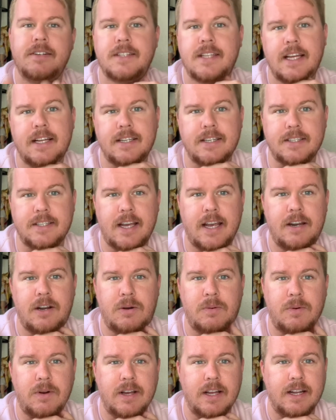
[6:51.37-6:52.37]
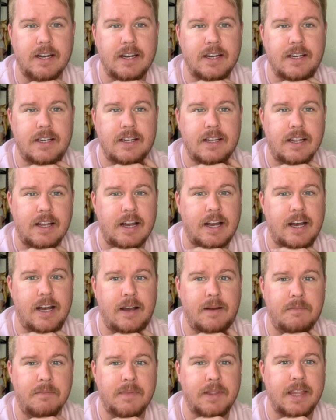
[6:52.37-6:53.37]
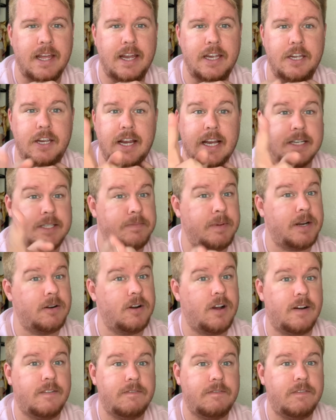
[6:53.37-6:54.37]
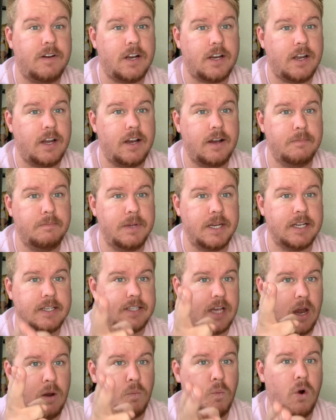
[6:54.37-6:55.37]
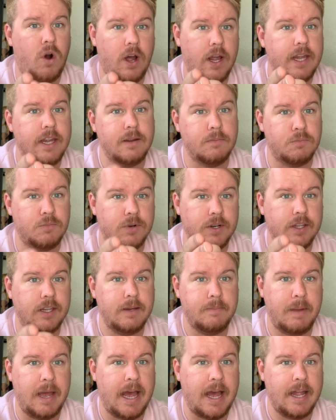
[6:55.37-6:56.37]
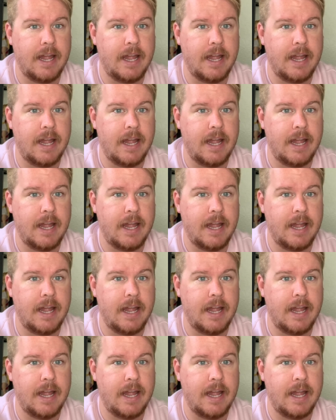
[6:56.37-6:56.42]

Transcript: that designer one that you guys better not f up, because I want him really bad.